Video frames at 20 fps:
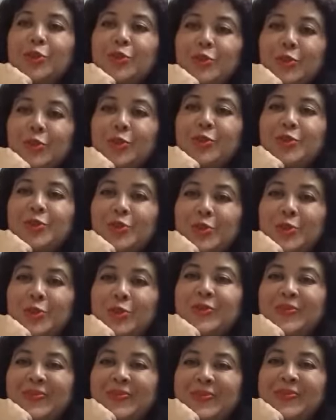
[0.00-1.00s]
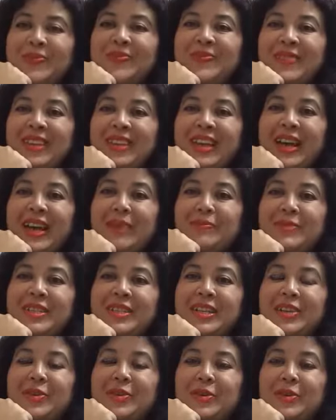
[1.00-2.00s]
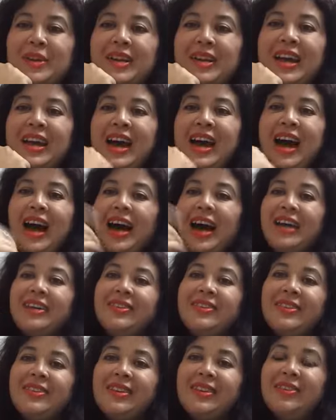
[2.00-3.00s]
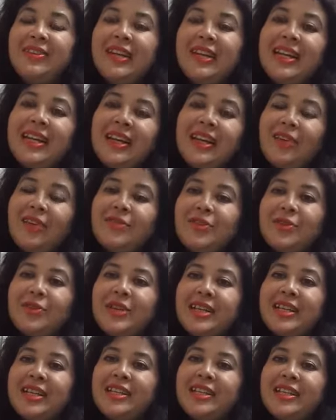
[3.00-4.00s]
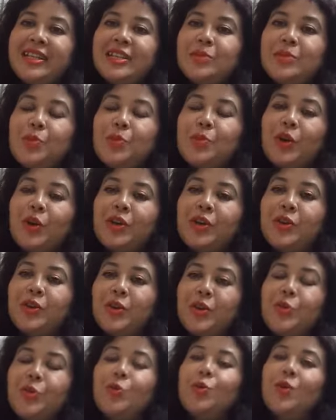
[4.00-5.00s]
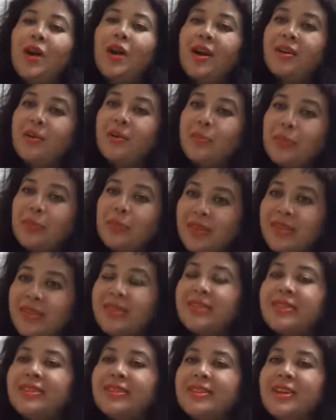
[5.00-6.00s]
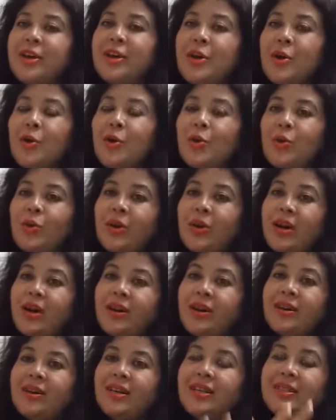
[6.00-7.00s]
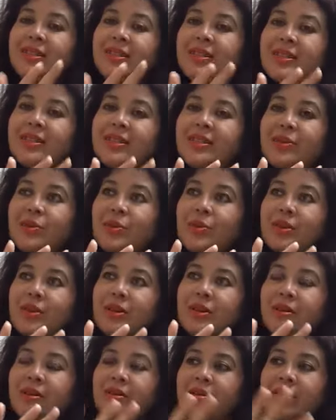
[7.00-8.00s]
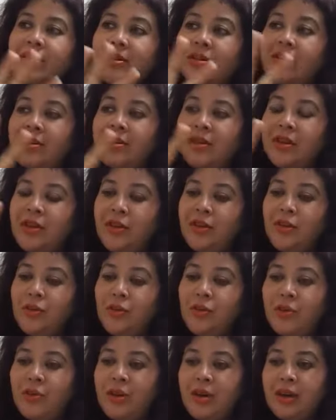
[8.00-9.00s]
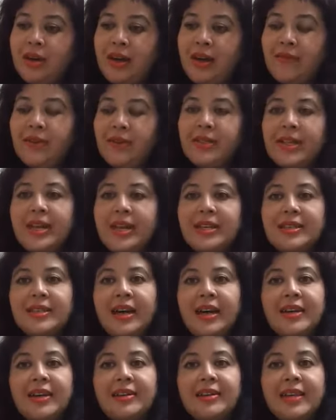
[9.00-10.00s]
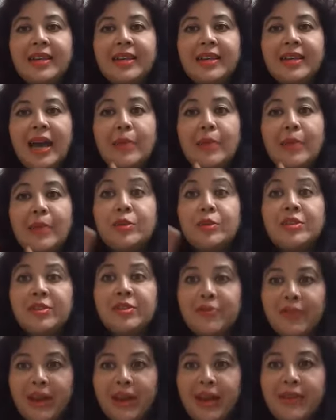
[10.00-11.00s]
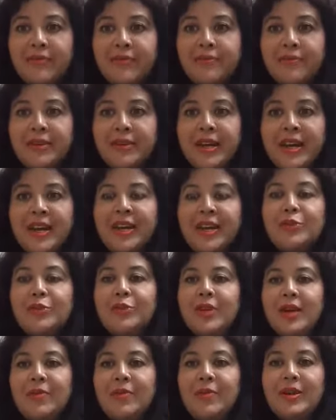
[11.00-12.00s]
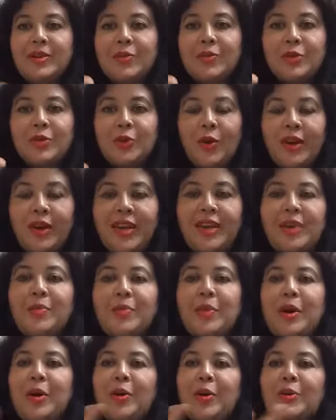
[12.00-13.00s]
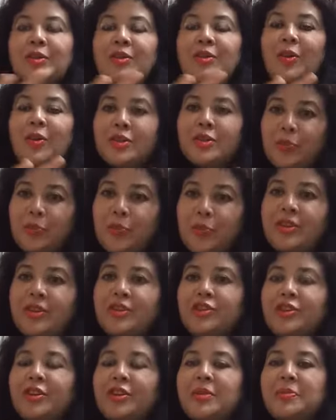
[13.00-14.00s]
true, true. Absolutely. I really loved reading this blog. You are a person who is this, you cover the entire gamut of life. Today, when you were talking about entrepreneurship,